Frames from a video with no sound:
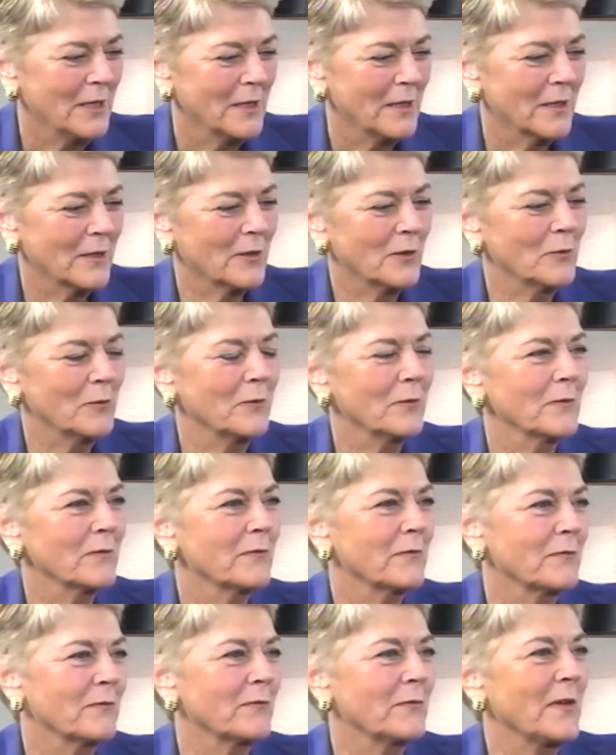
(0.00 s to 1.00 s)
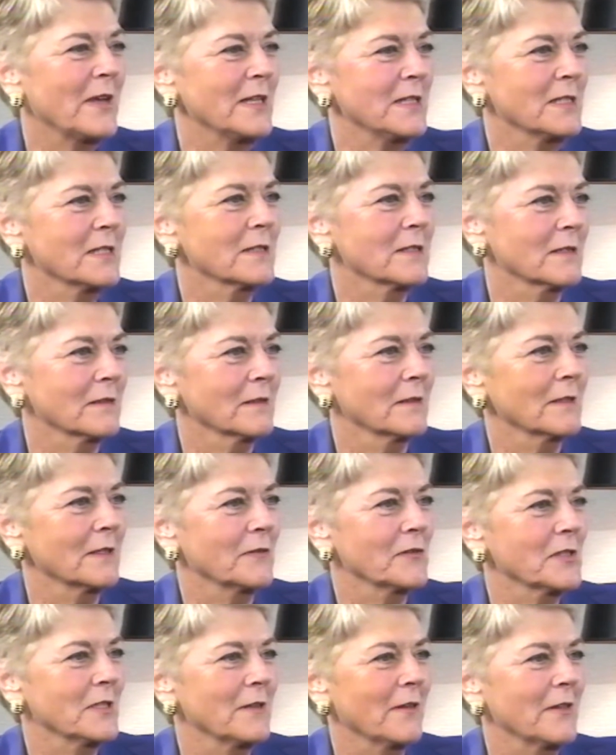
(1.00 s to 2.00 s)
you know,
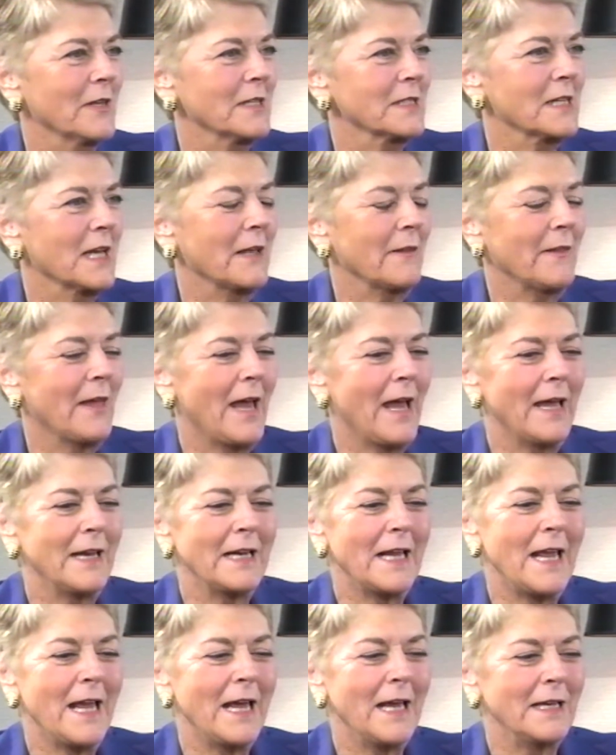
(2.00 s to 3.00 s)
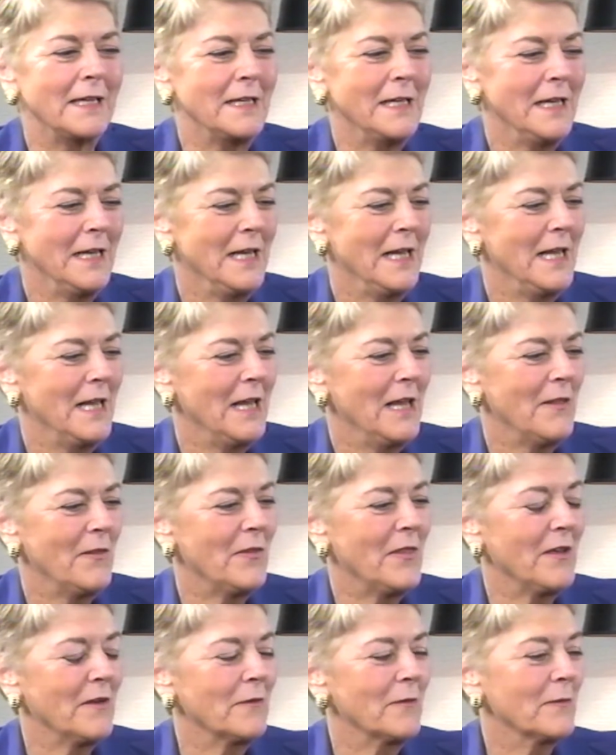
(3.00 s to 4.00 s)
facelifts and things mm-hmm. like that, and
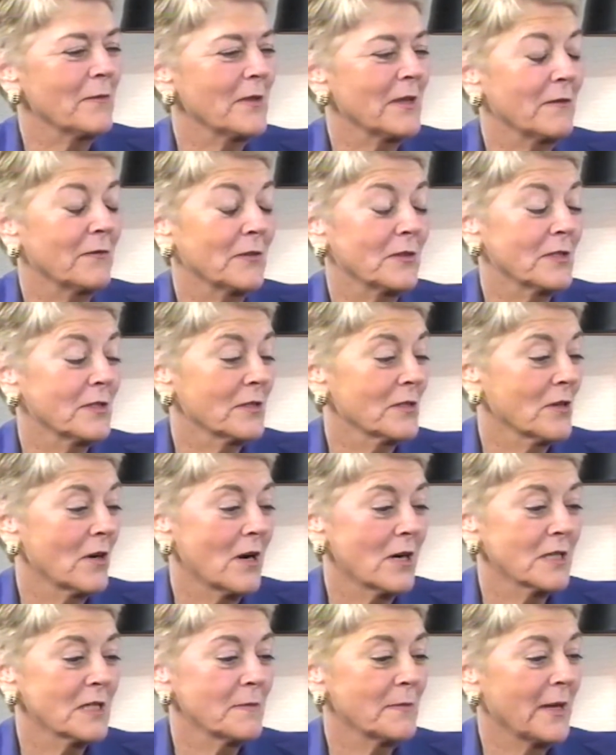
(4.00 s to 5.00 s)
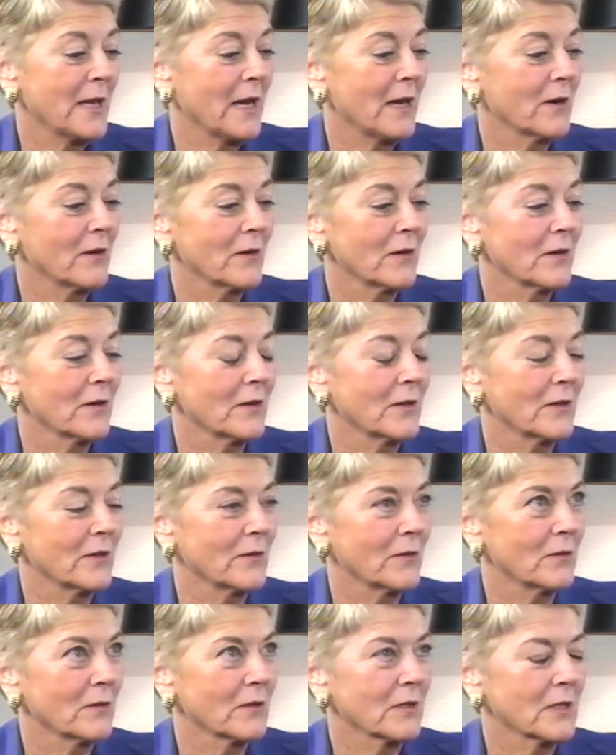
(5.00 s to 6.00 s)
they've they've talked about, you
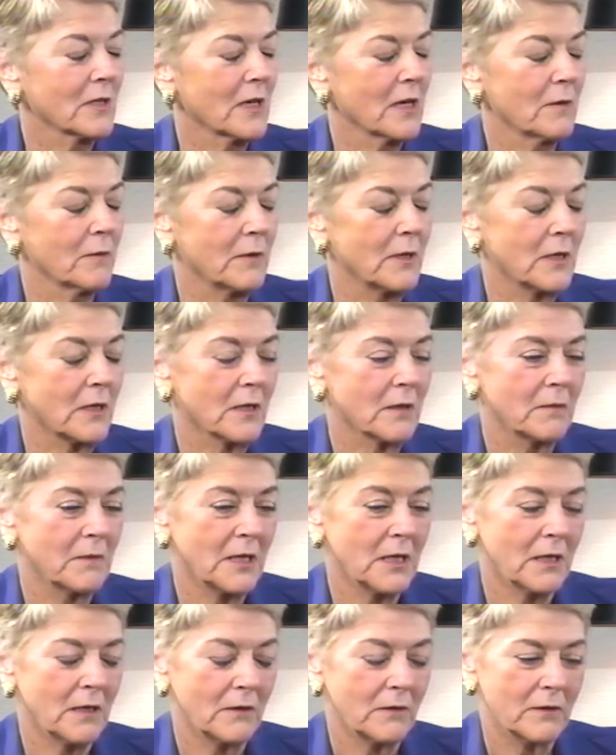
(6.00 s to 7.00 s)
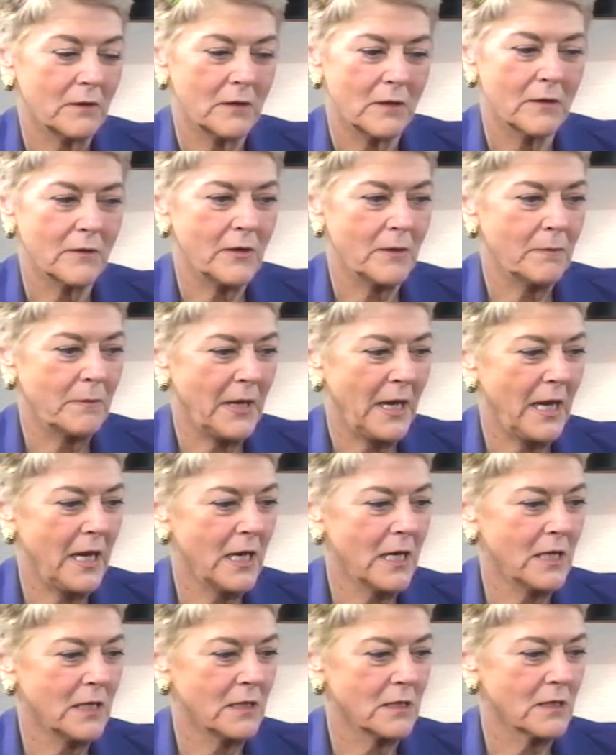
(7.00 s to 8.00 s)
know, God, when you come out, the
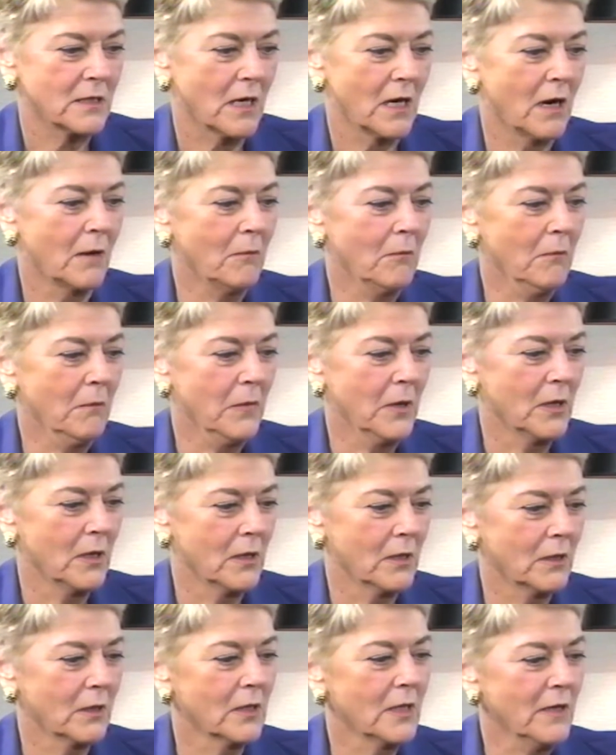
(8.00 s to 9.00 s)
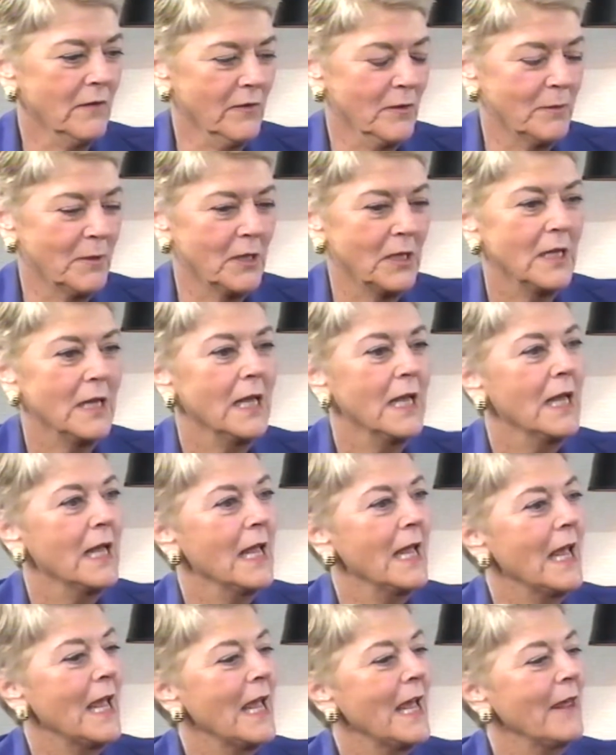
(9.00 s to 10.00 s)
pain is unbelievable,
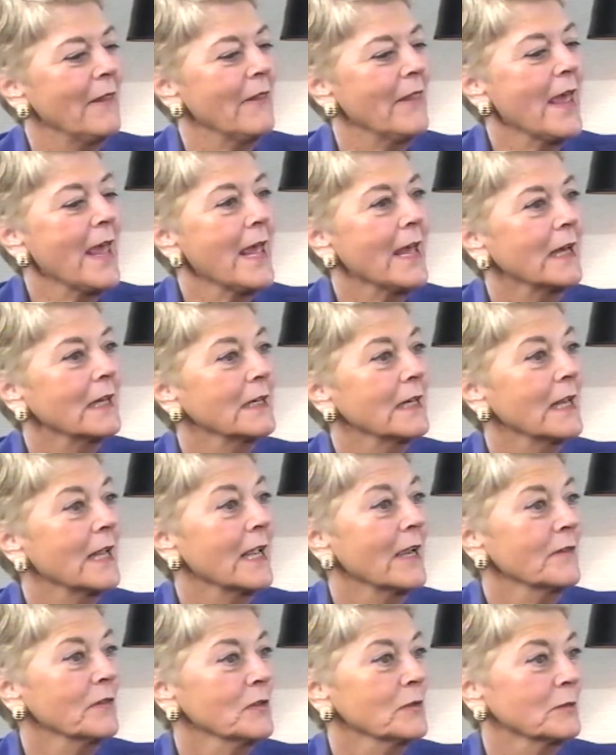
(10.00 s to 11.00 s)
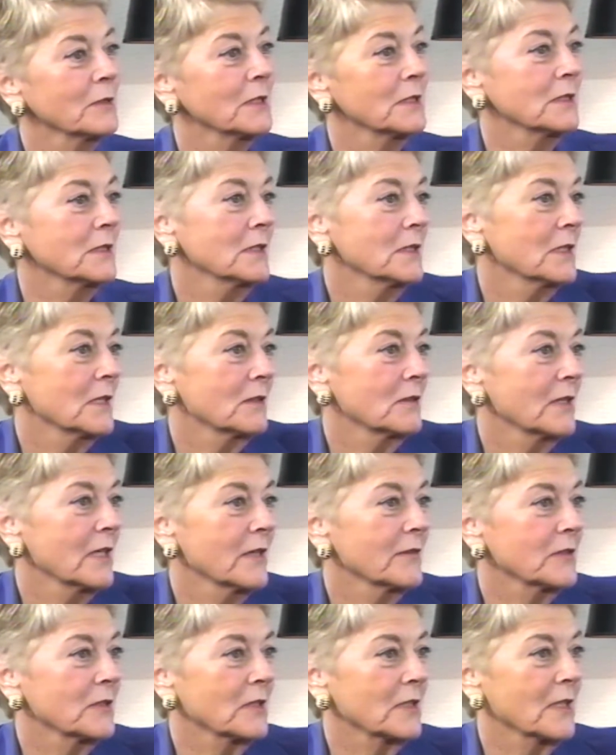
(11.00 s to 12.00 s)
and then afterwards, you know,
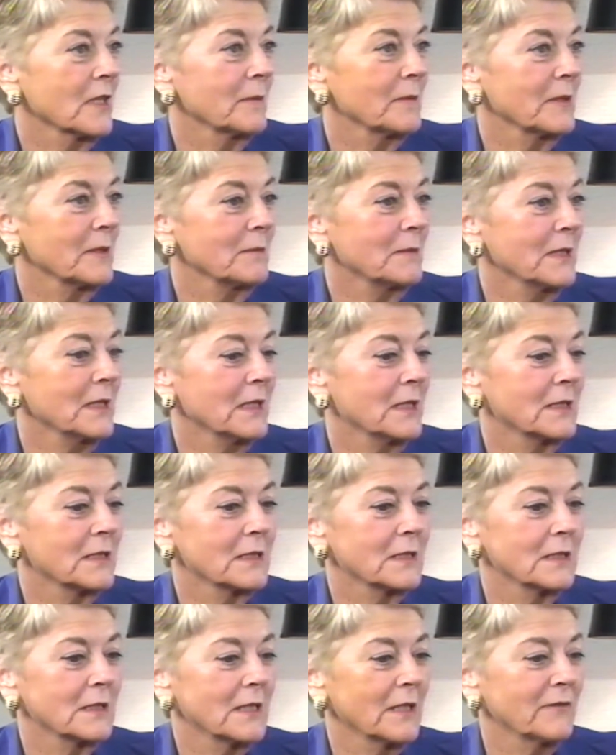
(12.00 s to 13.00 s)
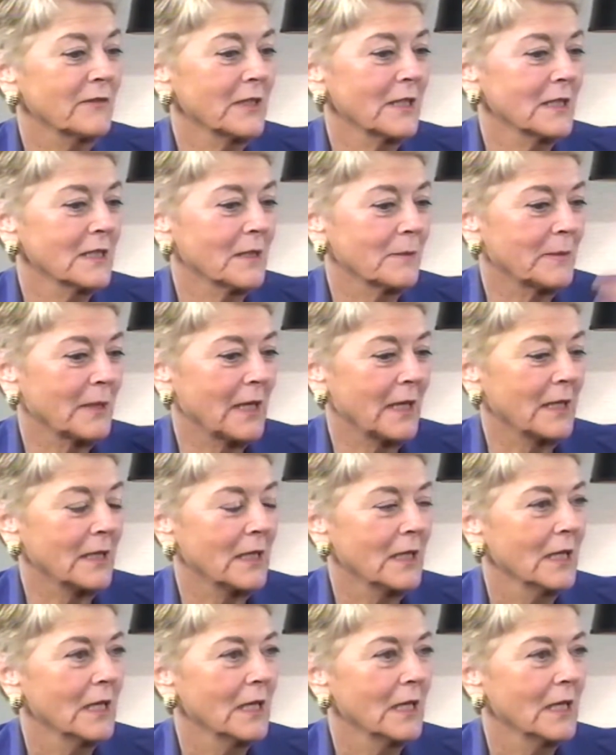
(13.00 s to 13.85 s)
after a couple of months, mm-hmm. they forget the pain.